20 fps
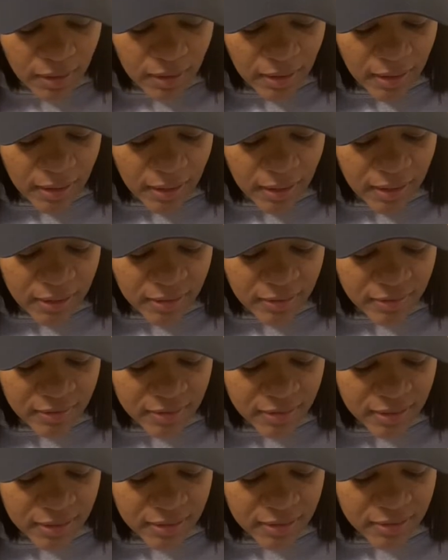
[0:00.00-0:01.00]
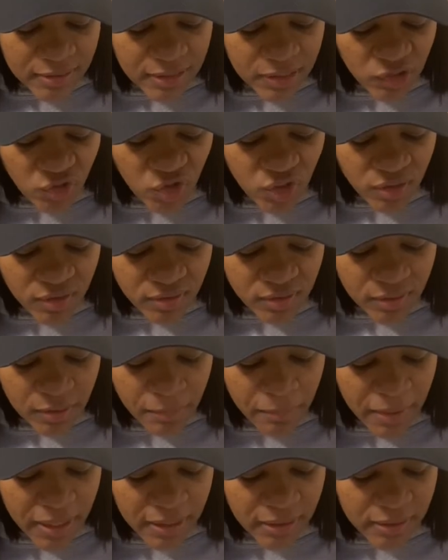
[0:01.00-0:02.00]
and it says, Then Jesus
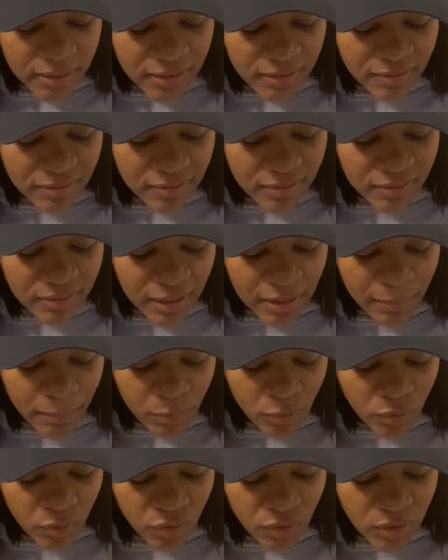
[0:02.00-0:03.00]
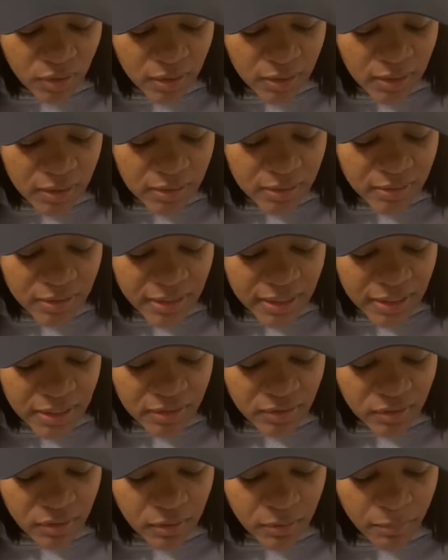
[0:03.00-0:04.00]
commanded his disciples to get
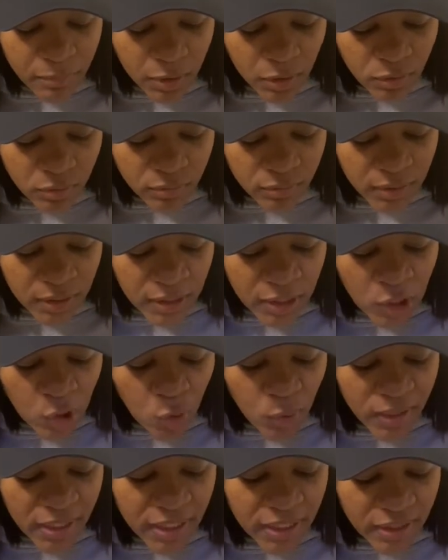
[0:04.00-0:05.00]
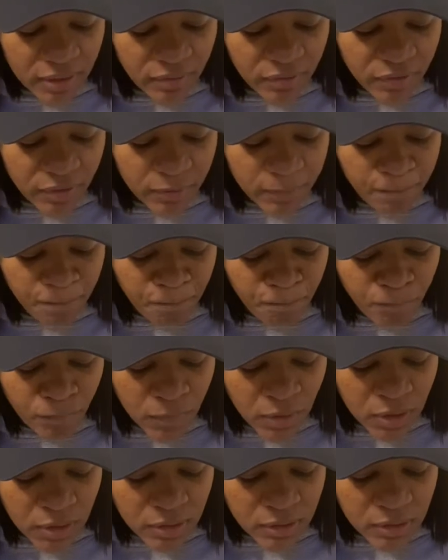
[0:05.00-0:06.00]
into the boat and go ahead of him
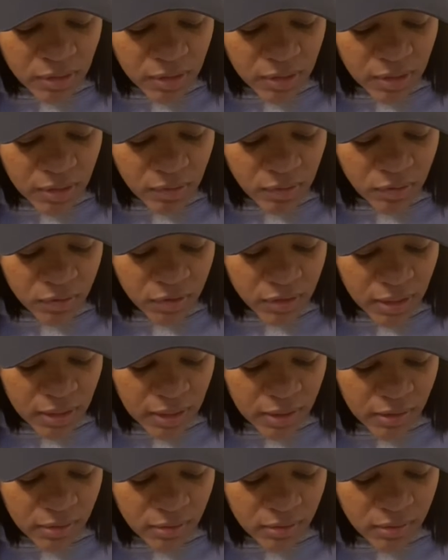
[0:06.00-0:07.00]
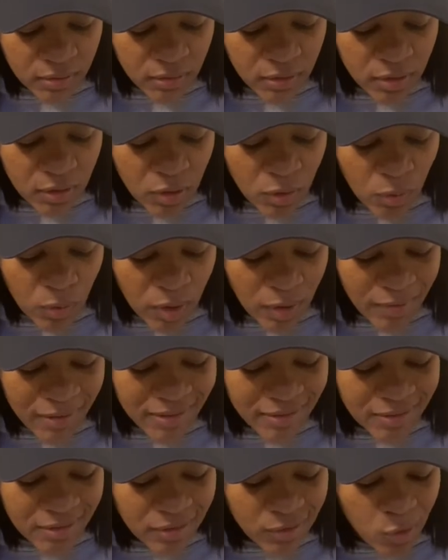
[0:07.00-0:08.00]
to the other side. While he
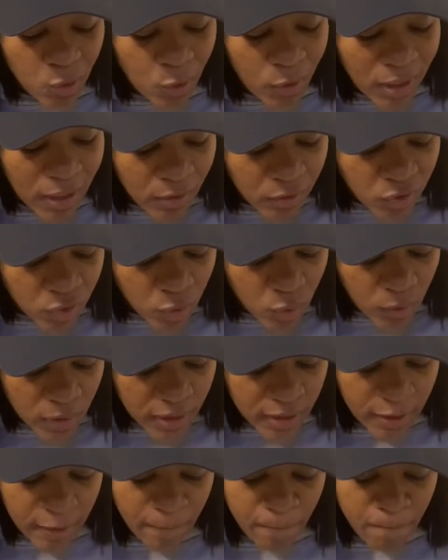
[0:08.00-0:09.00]
sent the crowds away,